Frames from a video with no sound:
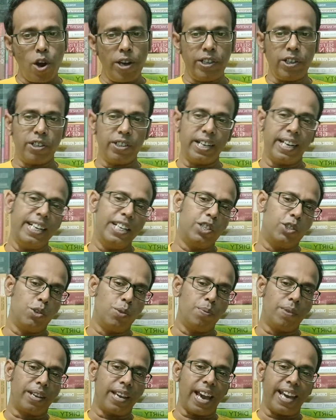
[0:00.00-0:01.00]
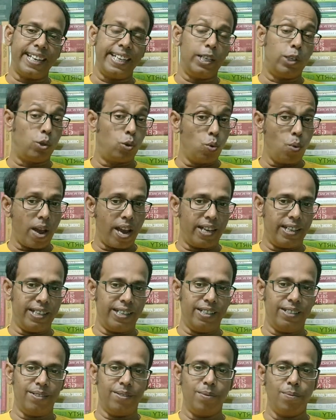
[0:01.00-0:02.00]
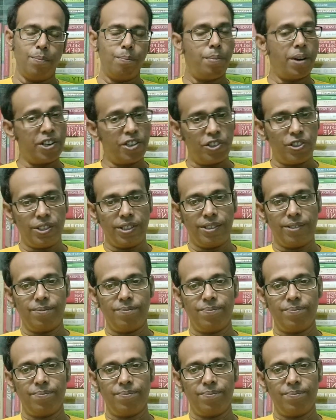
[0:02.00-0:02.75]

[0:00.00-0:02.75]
organisms carry 2 alleles per gene.